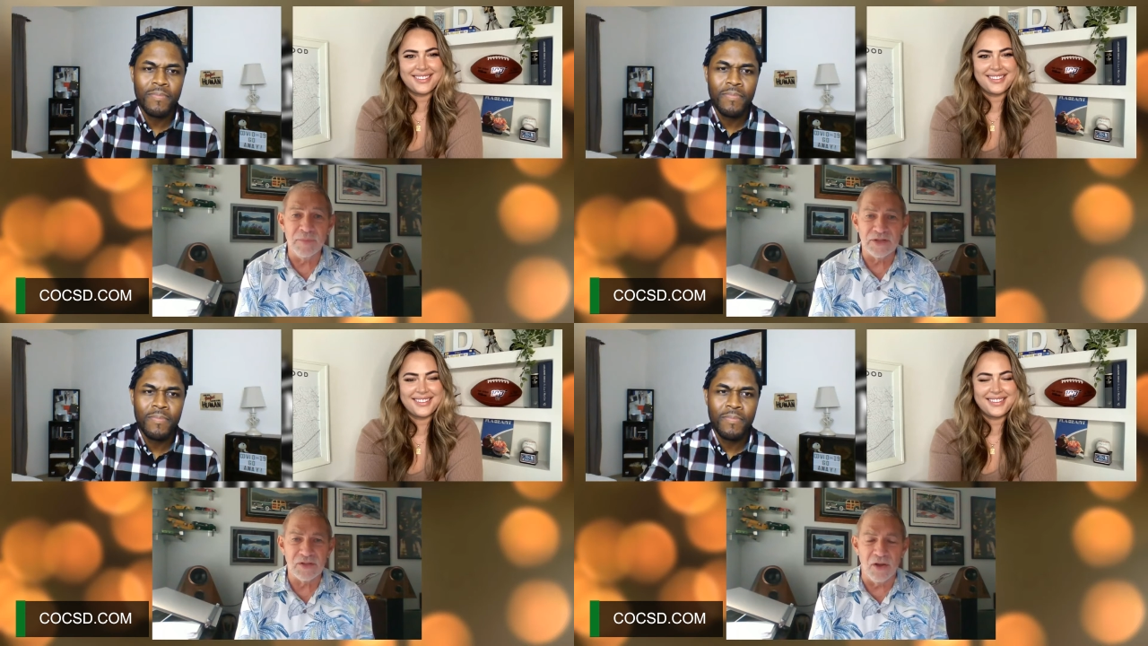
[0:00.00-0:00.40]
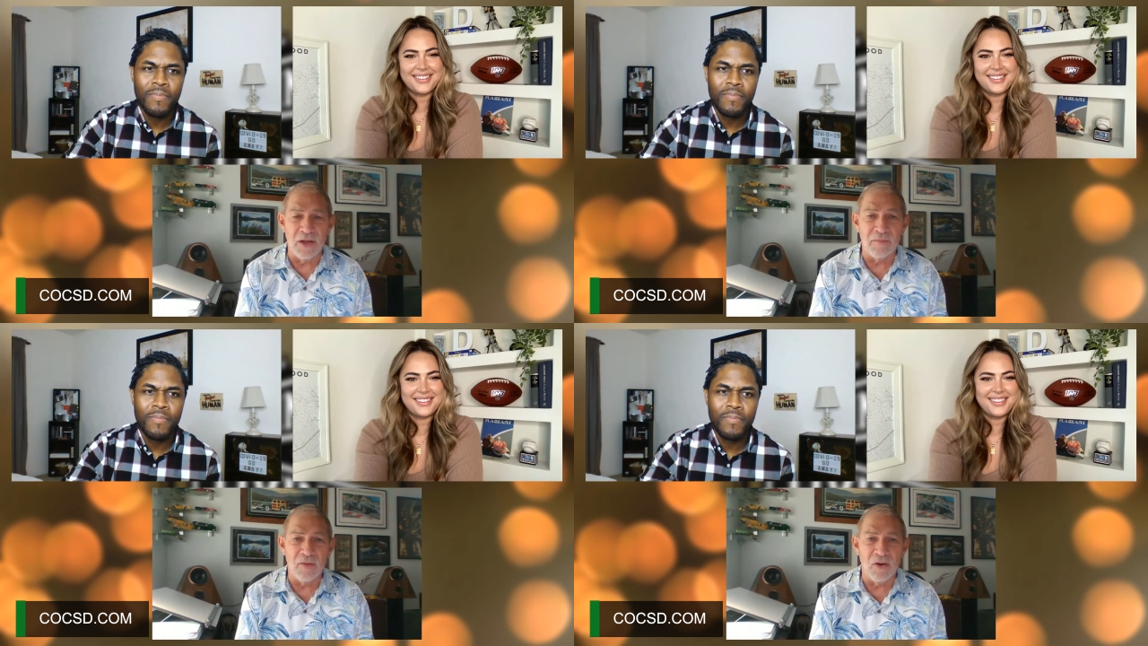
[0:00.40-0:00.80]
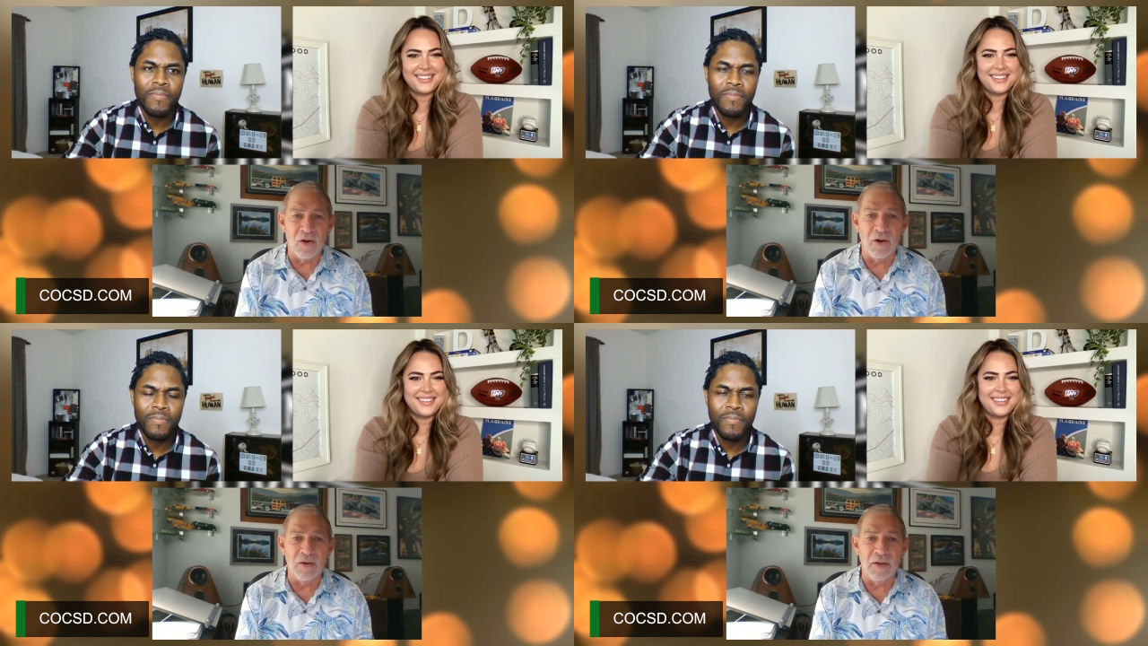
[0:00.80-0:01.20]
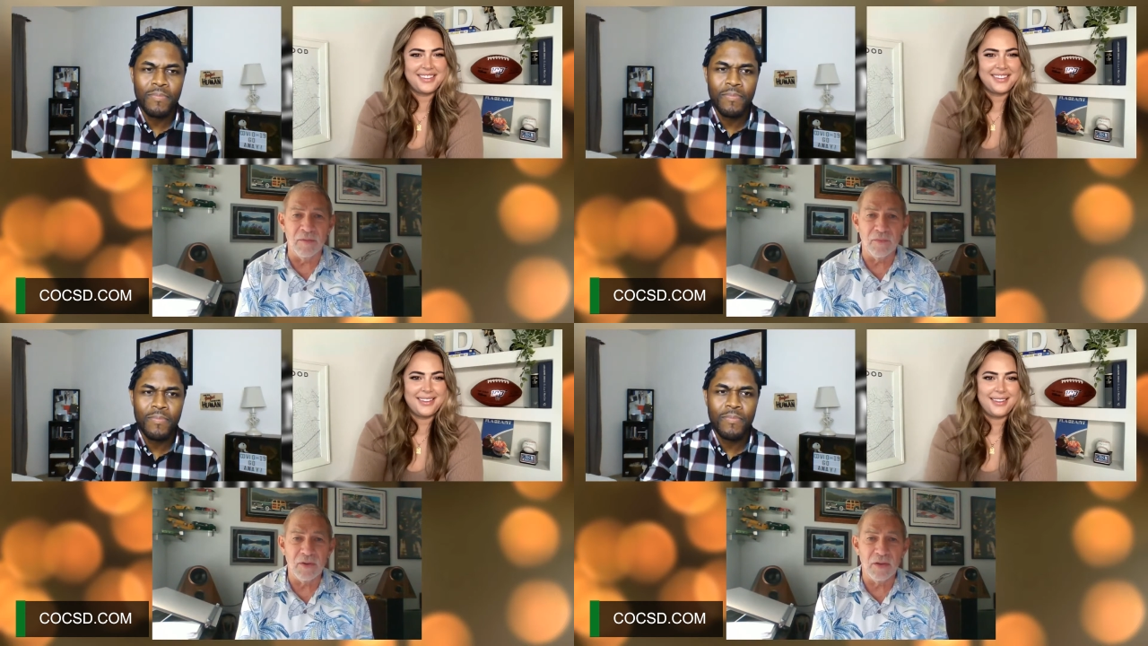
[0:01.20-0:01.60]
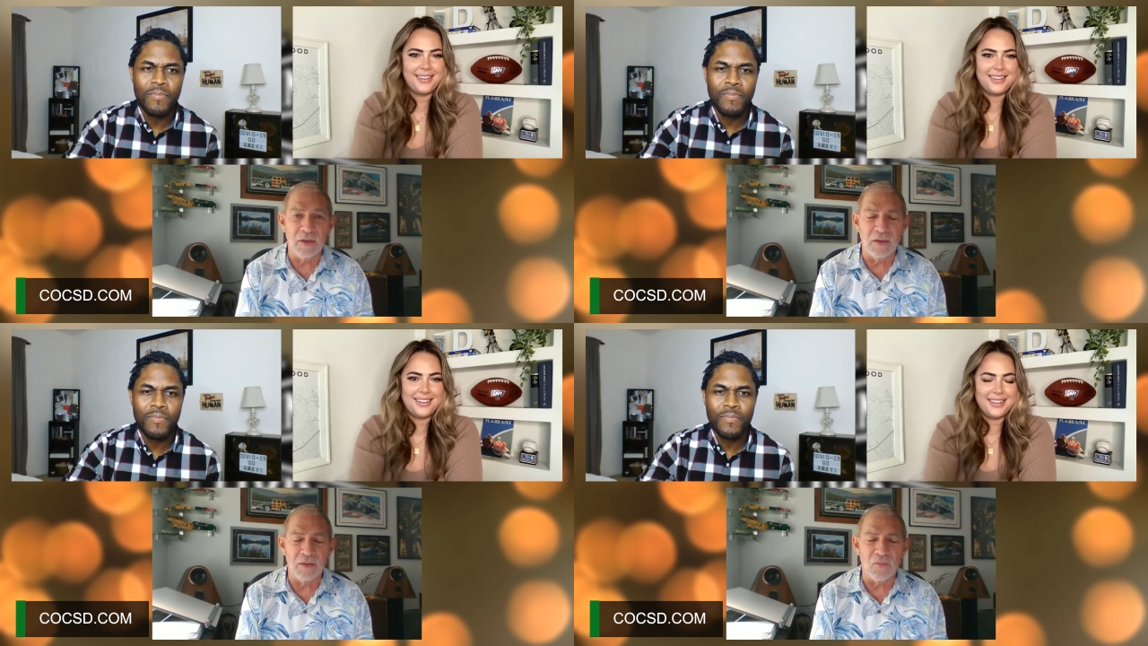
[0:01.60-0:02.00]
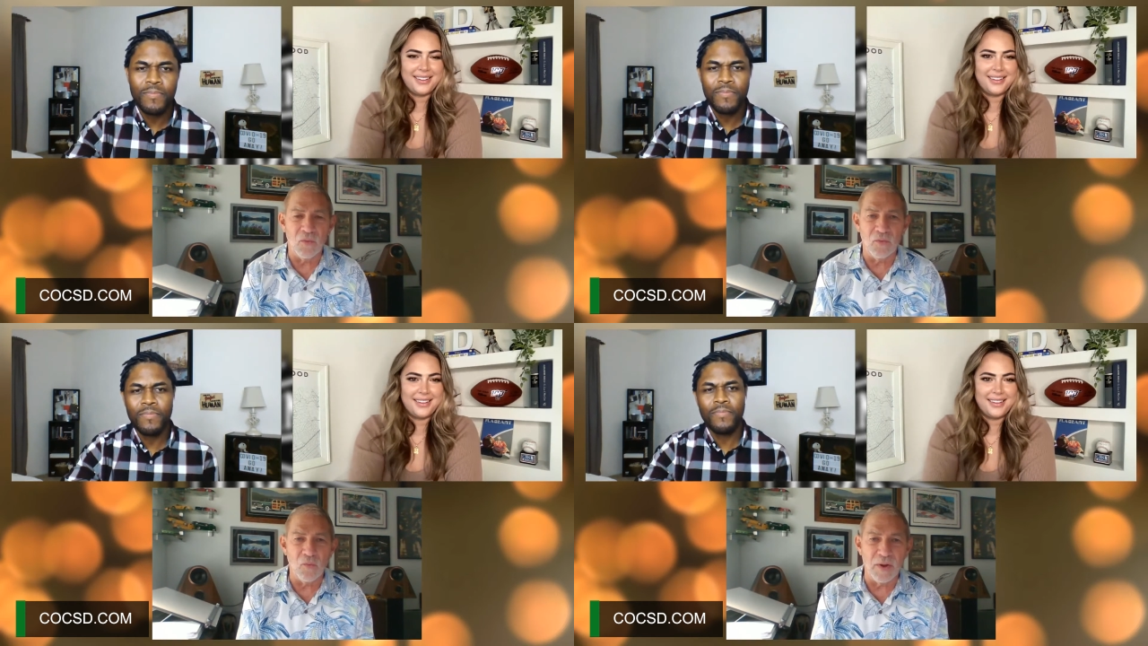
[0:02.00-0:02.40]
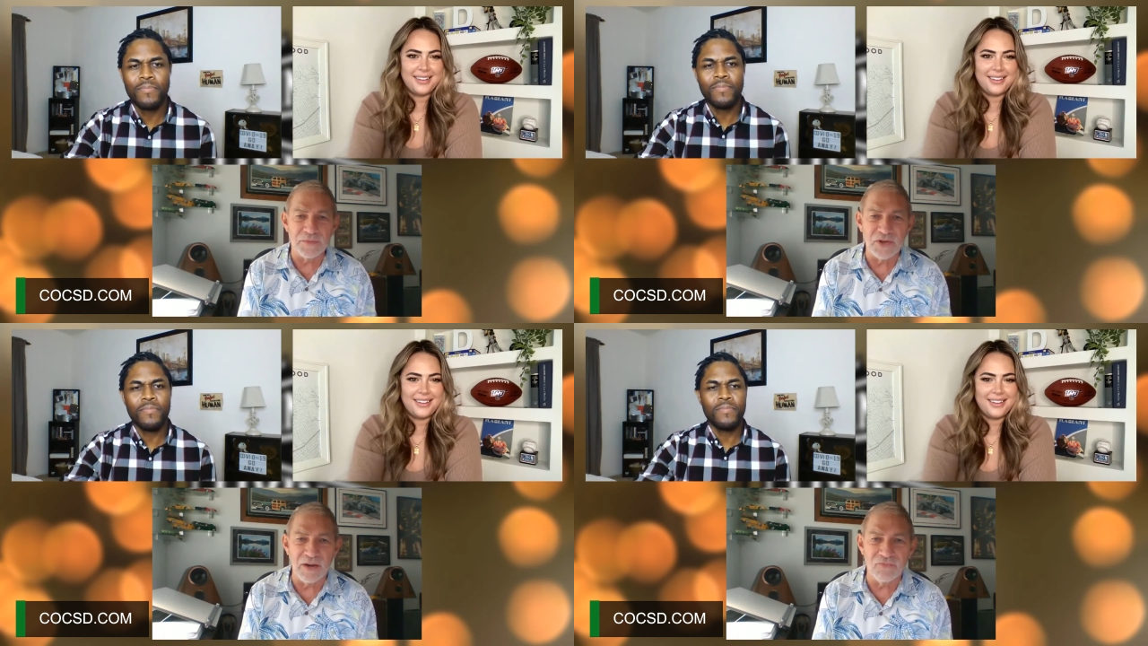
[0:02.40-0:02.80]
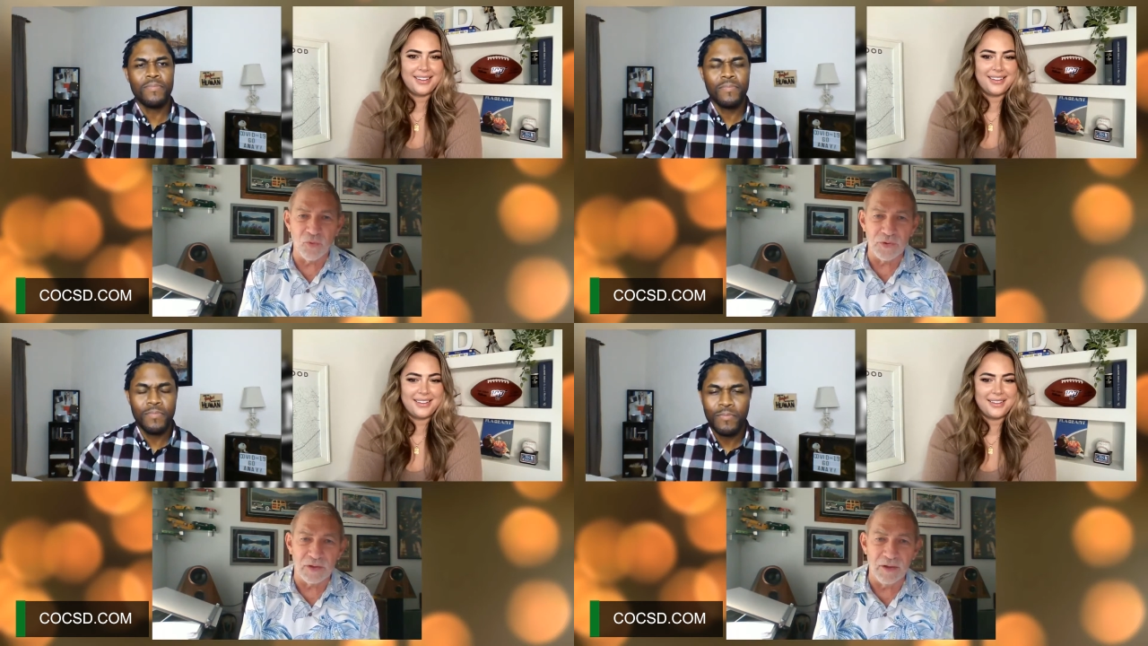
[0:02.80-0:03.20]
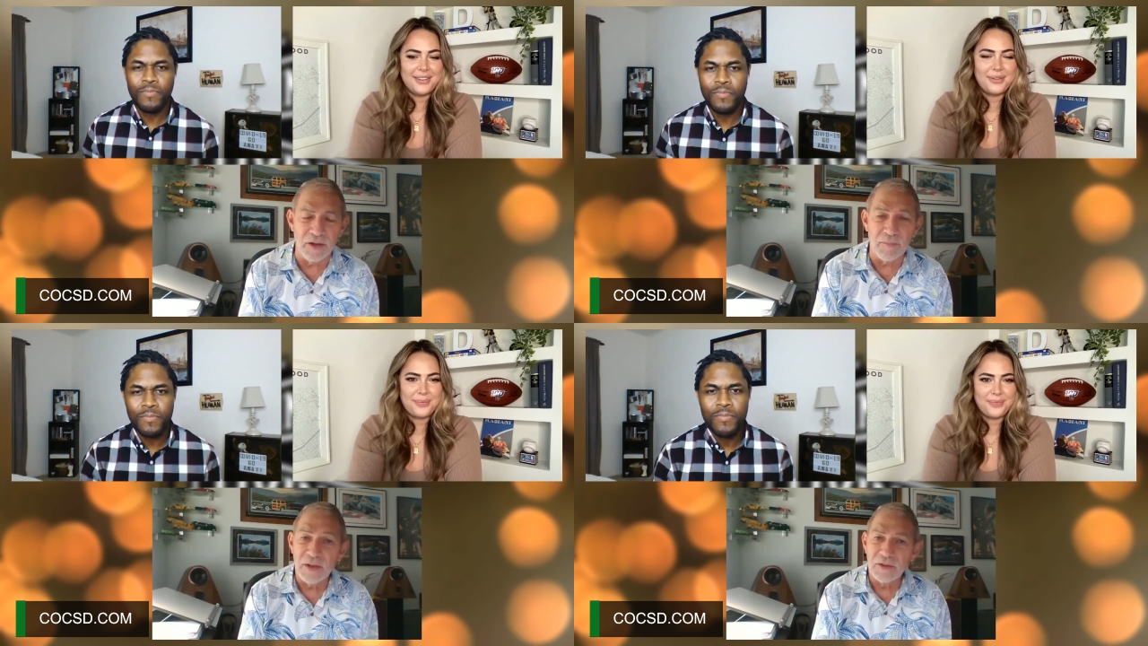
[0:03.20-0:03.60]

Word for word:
Speaker 1: It's um, our uh, uh, website for the club.